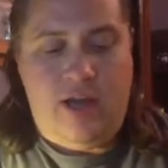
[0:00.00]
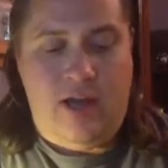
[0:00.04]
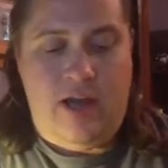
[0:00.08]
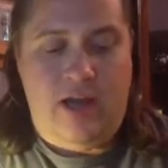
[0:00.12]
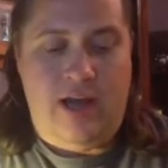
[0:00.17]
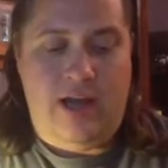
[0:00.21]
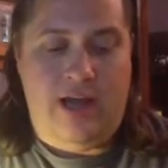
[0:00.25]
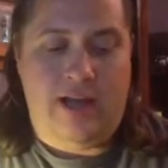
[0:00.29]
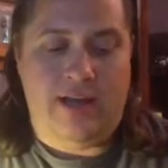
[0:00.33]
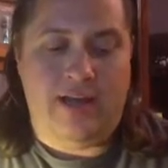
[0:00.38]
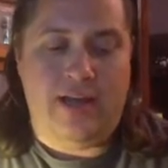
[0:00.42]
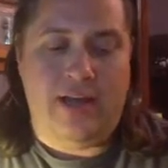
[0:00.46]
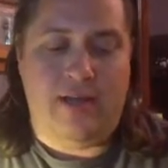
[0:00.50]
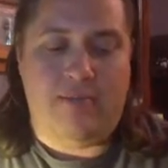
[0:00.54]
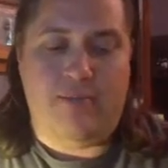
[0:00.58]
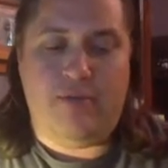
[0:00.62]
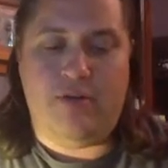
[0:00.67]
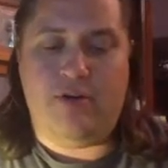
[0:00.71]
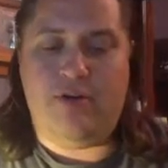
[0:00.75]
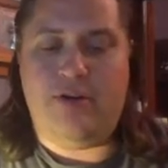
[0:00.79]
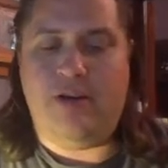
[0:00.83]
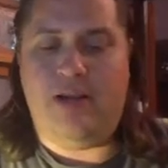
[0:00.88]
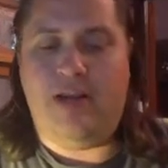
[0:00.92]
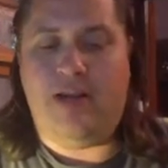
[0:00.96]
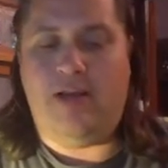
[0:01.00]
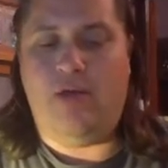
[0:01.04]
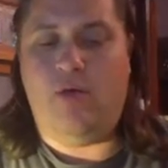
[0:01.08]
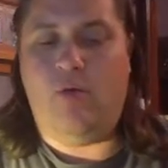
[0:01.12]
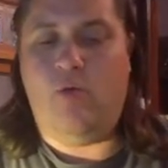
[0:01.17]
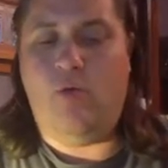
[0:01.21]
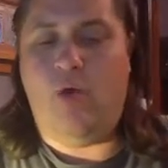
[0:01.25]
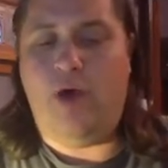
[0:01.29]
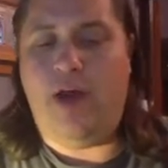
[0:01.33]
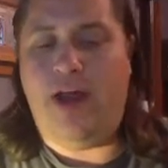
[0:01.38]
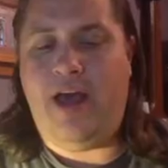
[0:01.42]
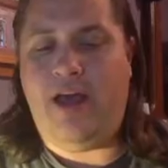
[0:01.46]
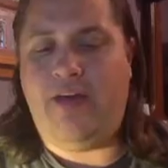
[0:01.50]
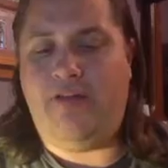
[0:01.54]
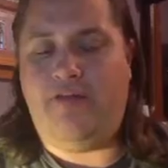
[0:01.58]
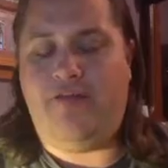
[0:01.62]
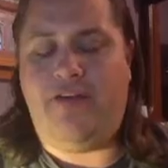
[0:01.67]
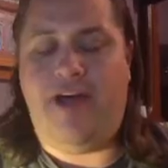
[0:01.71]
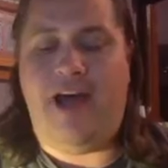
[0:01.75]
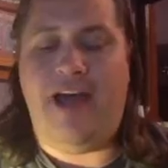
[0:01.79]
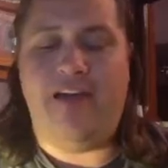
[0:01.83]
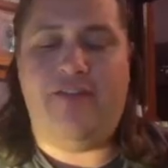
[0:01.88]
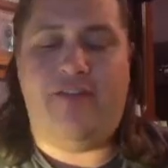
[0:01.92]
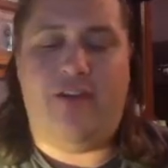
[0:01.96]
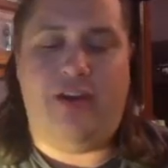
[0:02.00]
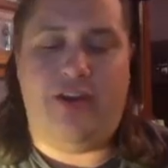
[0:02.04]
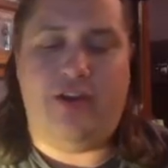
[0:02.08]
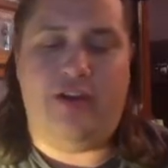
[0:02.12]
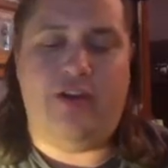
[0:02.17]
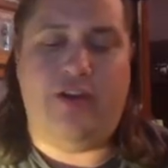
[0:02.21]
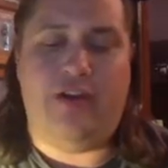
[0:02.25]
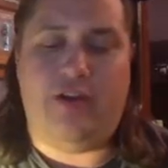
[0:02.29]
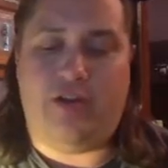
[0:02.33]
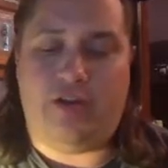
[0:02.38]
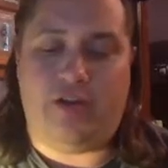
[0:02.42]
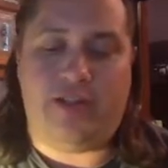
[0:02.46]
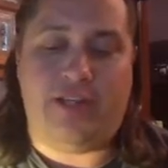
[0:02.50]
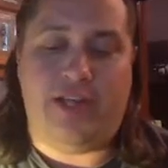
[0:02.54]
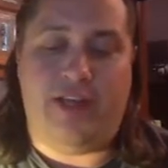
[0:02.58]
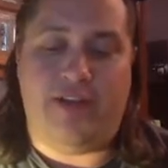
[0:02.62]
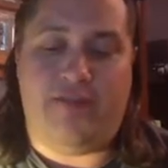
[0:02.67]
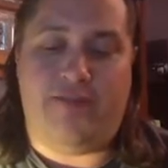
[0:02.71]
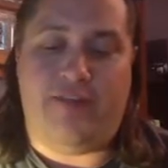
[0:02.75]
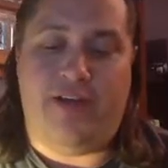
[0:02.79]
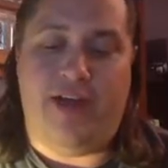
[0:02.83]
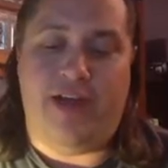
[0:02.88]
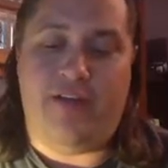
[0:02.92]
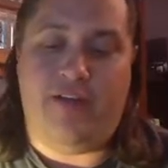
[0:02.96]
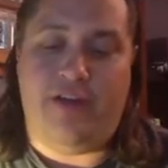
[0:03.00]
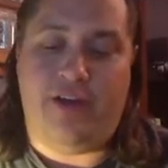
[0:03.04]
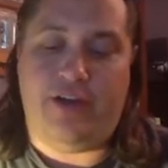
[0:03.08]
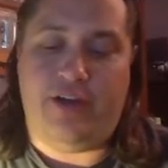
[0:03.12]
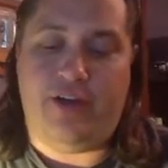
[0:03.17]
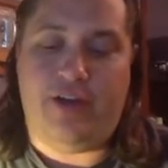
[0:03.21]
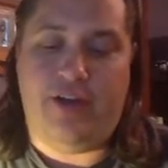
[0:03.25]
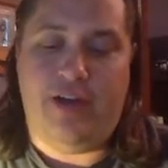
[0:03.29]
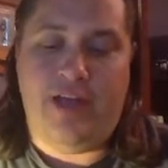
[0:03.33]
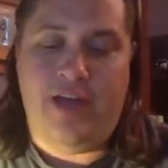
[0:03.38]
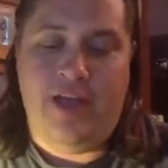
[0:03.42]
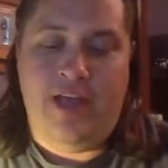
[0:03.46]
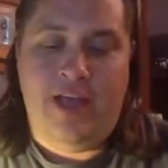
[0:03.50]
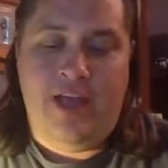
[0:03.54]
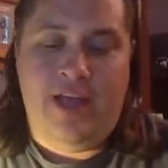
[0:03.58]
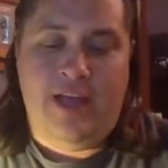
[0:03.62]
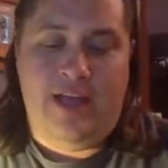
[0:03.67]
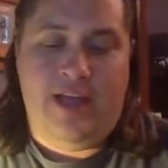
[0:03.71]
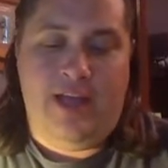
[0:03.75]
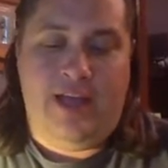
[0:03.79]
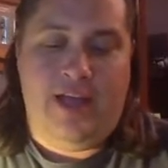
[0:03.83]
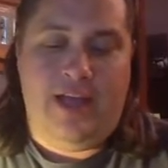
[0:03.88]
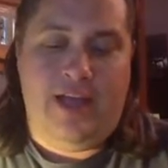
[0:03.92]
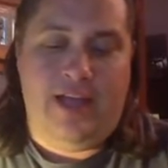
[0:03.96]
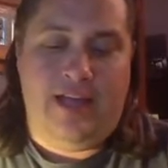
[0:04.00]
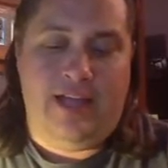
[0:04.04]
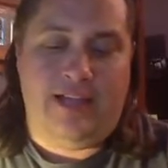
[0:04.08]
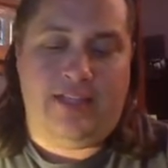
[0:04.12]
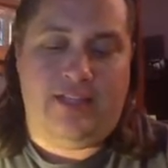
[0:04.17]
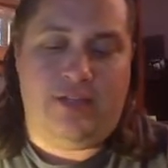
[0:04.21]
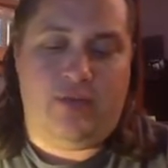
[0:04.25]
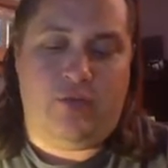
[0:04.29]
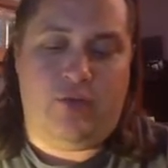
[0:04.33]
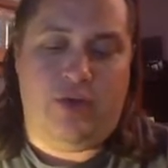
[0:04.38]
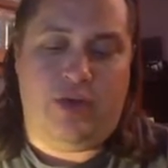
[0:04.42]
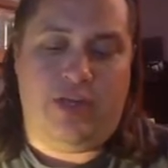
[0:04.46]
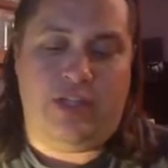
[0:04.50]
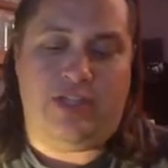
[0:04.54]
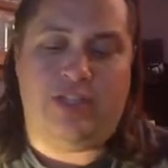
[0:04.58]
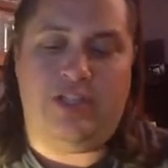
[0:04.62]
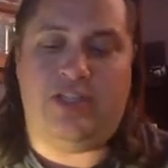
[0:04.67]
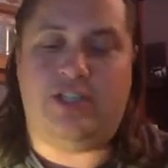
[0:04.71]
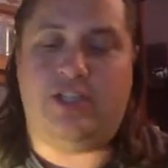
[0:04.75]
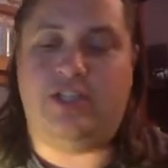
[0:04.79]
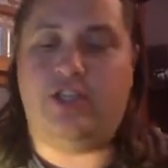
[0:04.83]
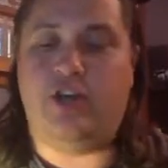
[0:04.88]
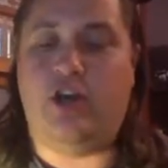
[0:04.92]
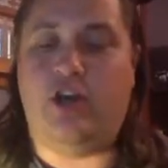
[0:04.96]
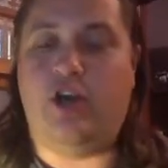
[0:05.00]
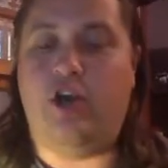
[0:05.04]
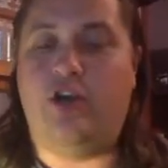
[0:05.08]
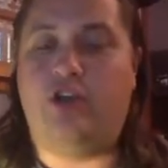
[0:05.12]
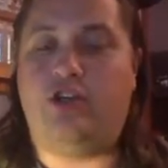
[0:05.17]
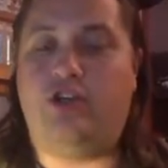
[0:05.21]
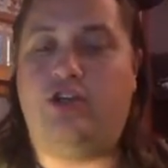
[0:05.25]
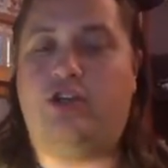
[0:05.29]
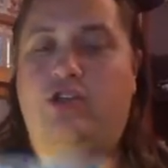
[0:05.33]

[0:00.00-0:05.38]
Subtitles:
numbered 1 out of 500, or it's out of 500. It's a Rookies and Stars